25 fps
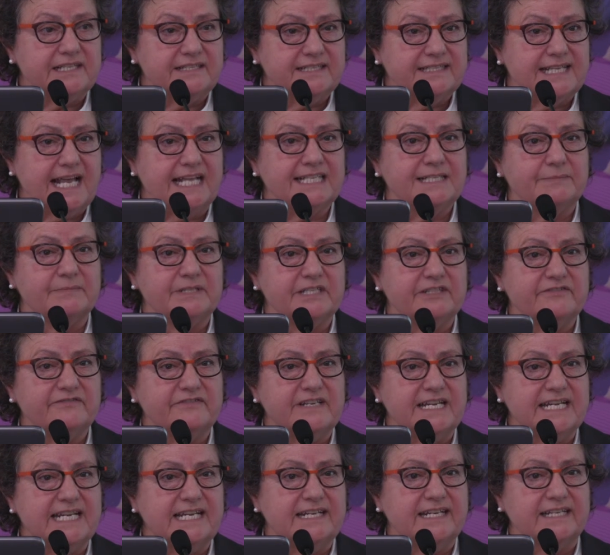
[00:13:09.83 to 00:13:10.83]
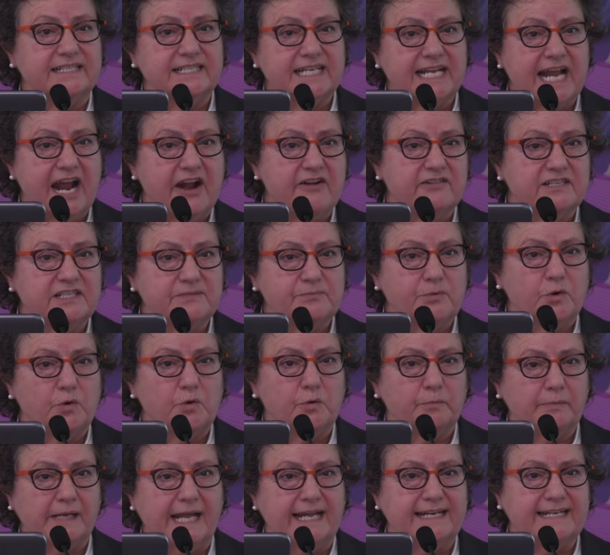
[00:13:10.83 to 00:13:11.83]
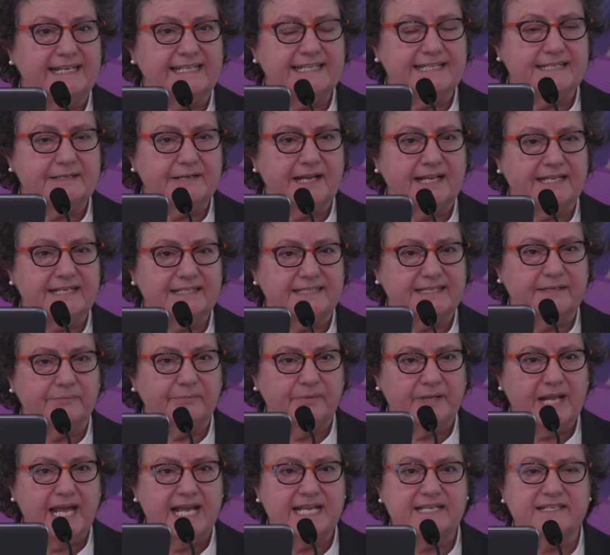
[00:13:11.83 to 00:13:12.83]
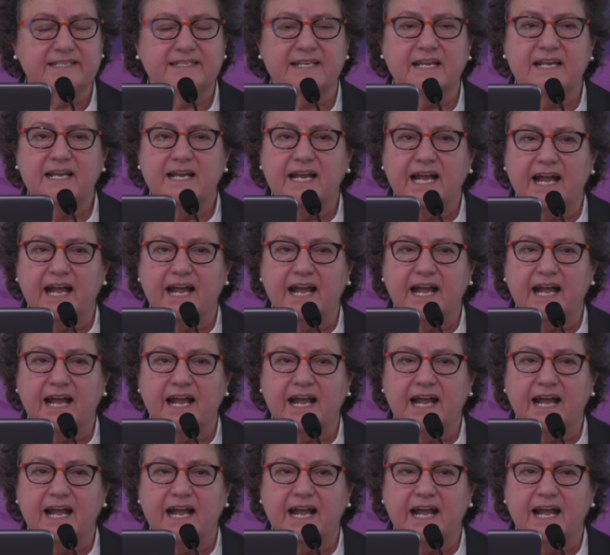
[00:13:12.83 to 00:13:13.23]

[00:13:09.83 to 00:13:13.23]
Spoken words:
assessment of need and care and support planning is in place,